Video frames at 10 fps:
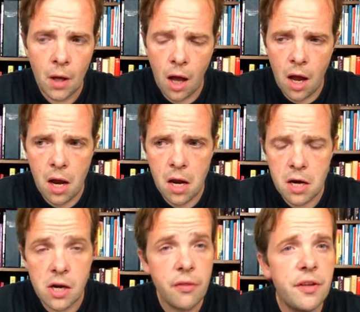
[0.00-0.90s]

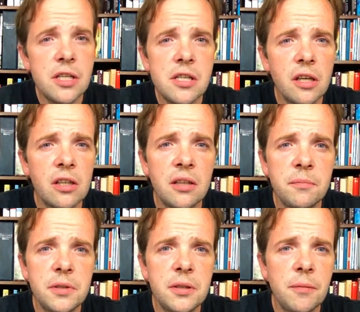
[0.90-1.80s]
nothing
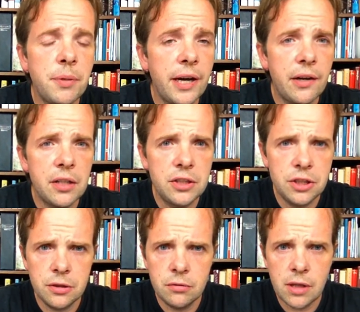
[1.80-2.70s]
to compared
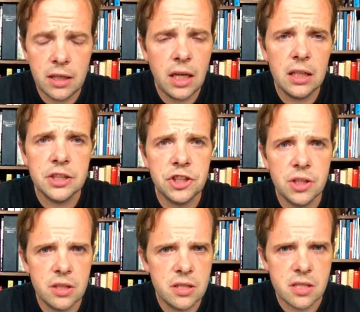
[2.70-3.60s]
to an
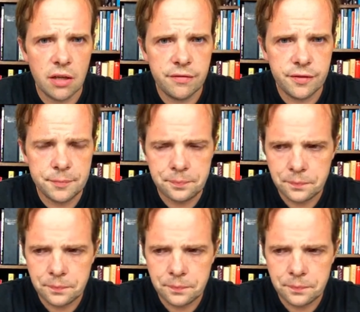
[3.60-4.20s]
English snuff.